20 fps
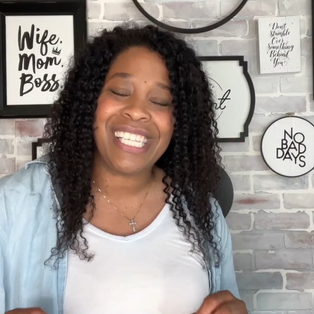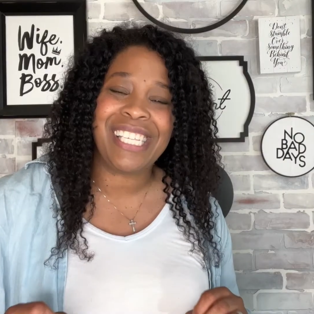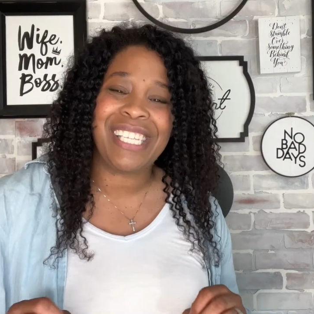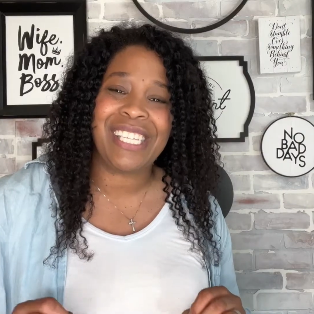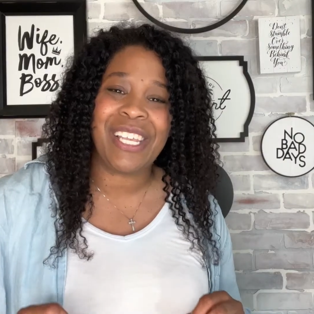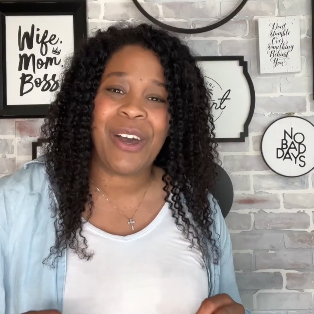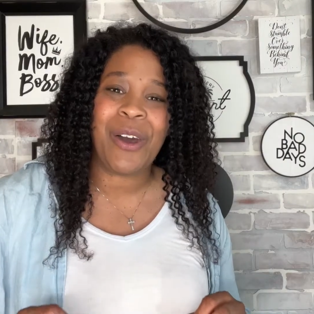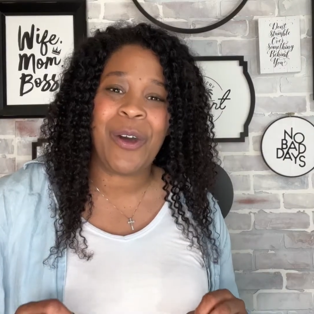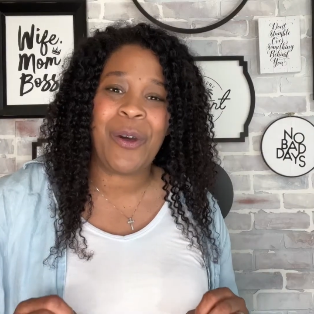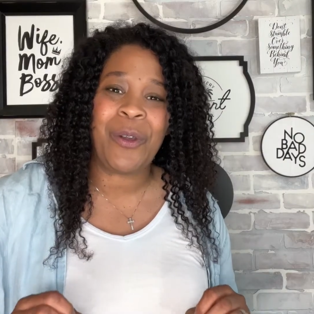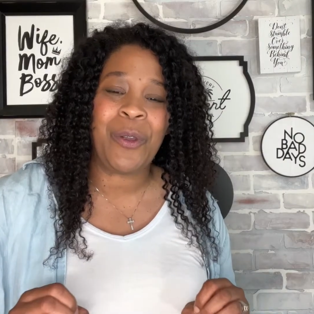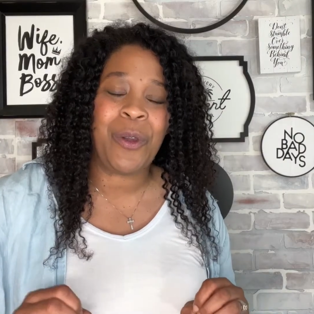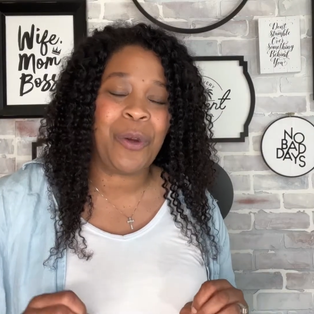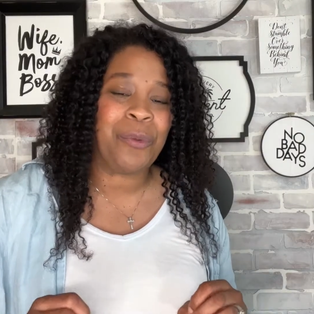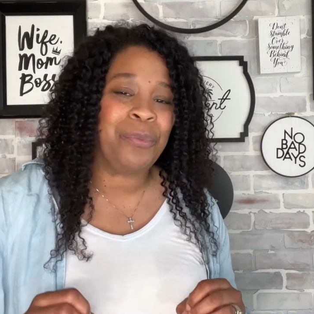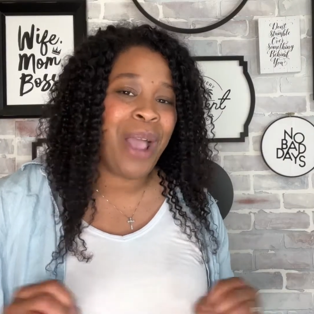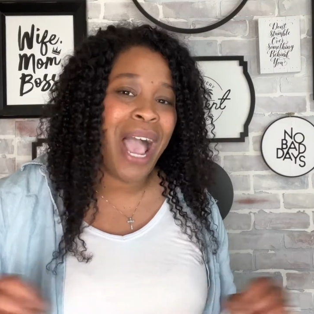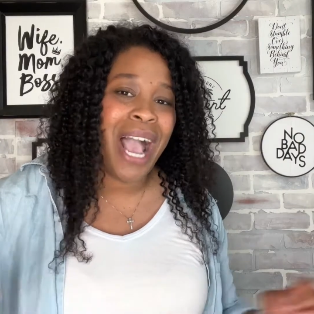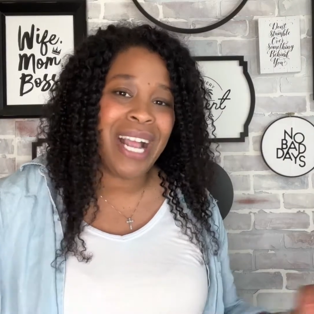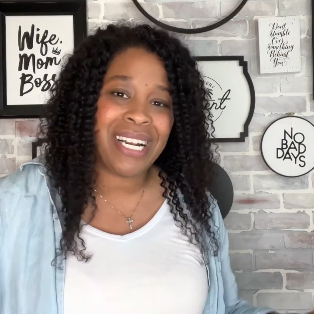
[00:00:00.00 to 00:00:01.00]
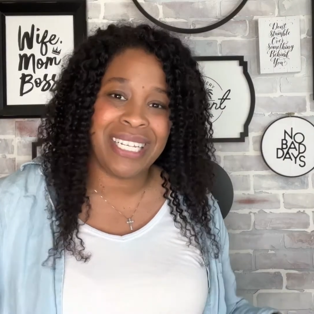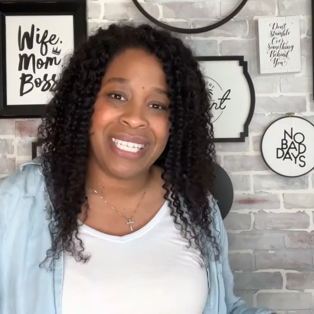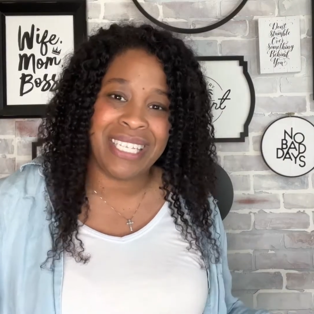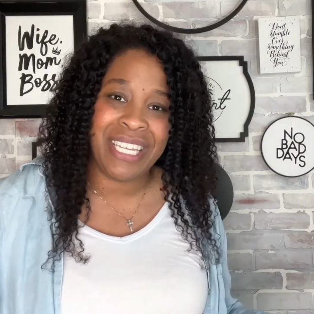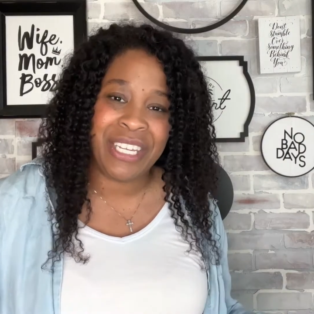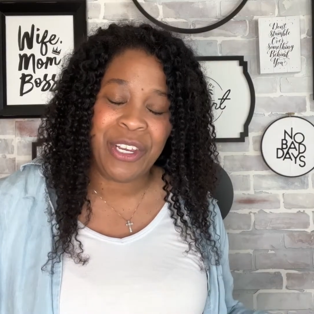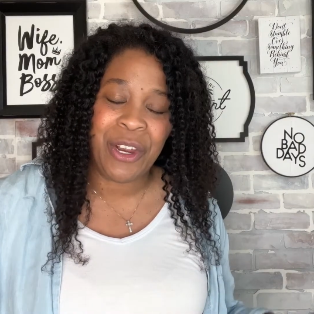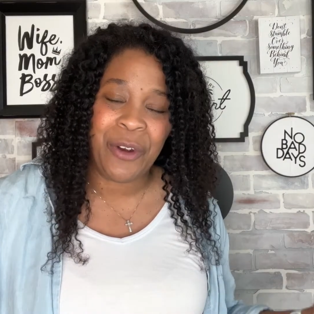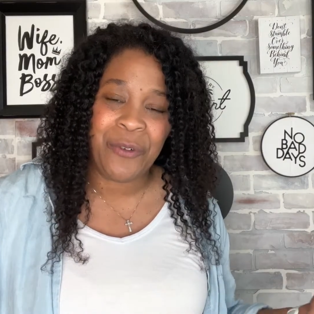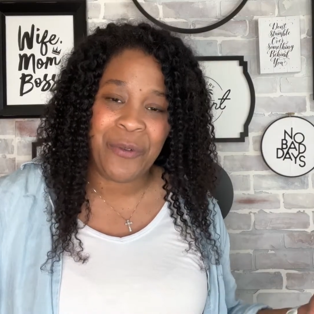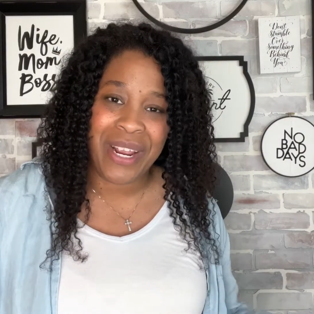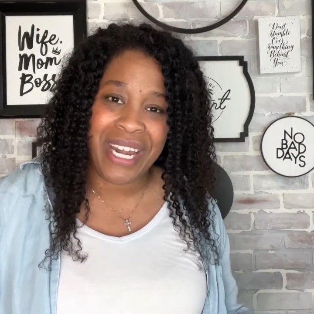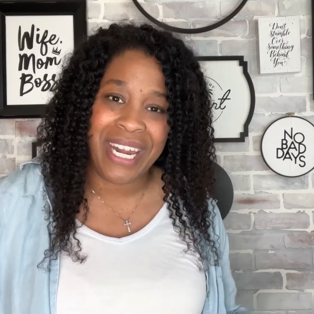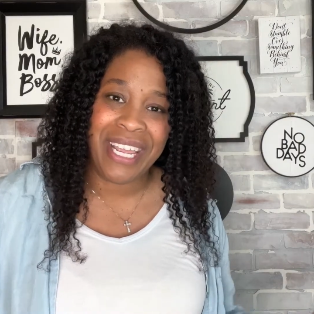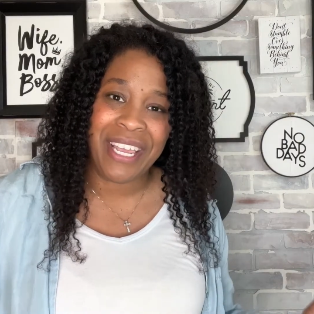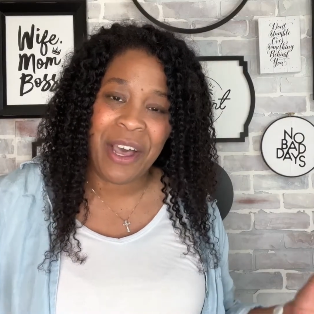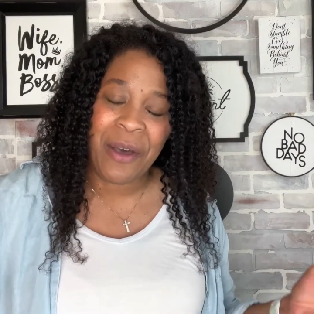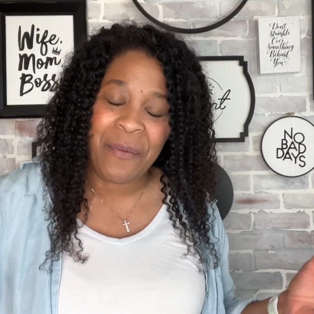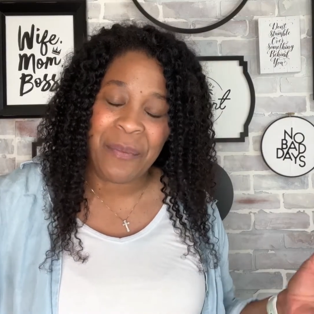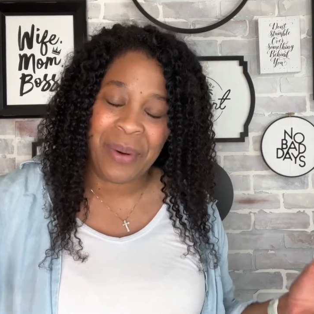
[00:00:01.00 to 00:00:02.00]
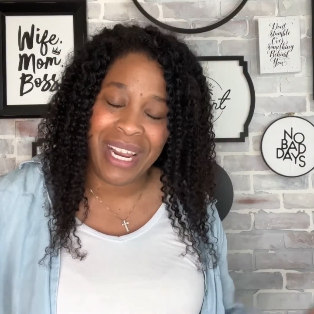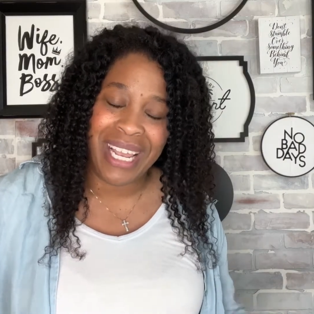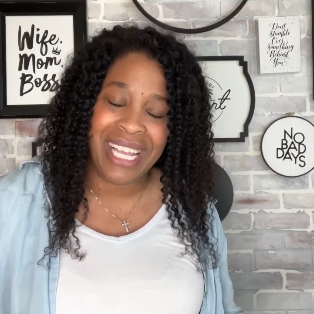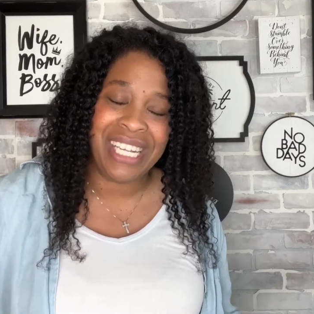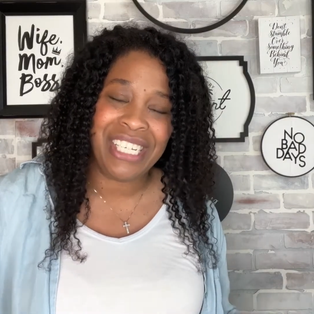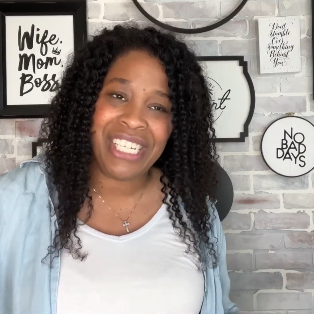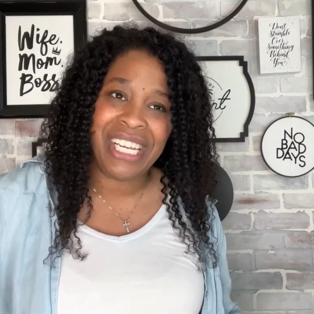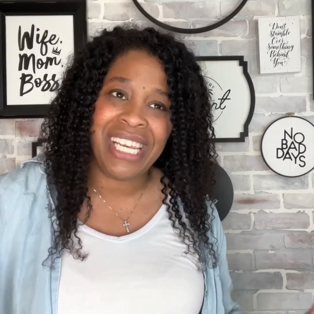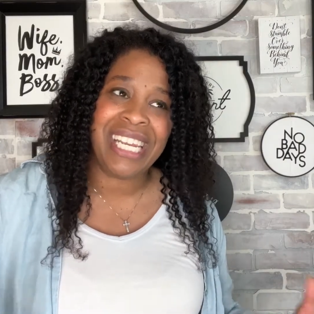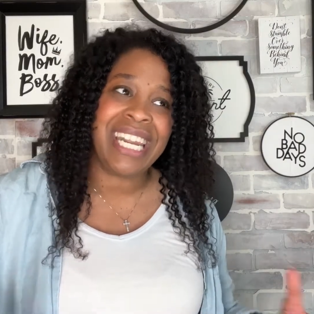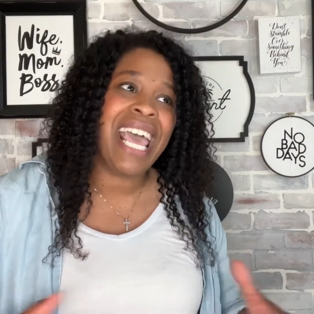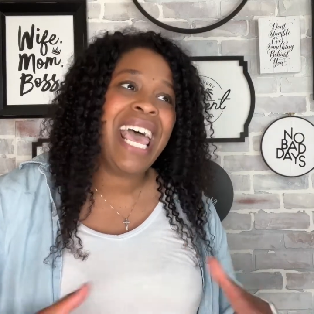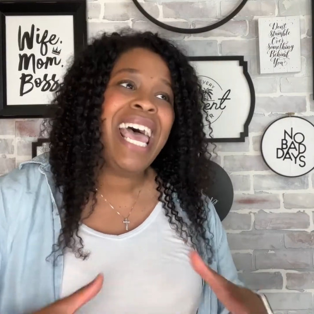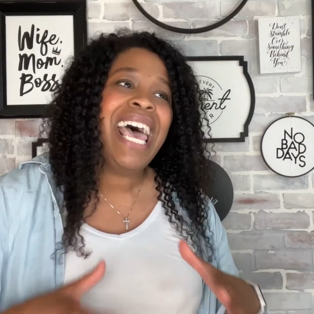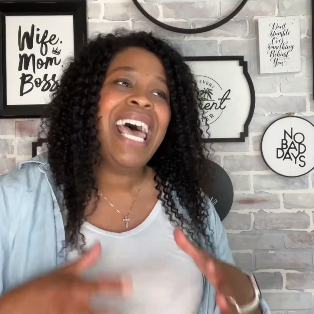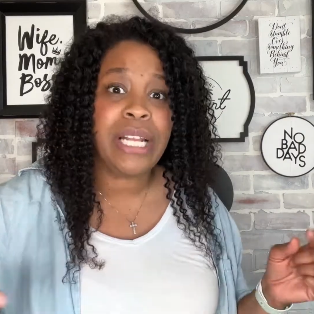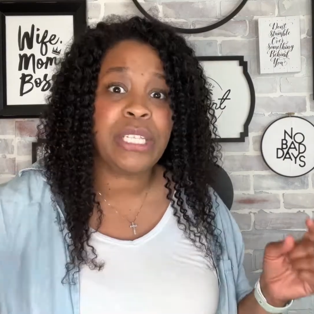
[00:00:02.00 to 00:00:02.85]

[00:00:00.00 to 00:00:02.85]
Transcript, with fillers: So you're practicing your reading comprehension.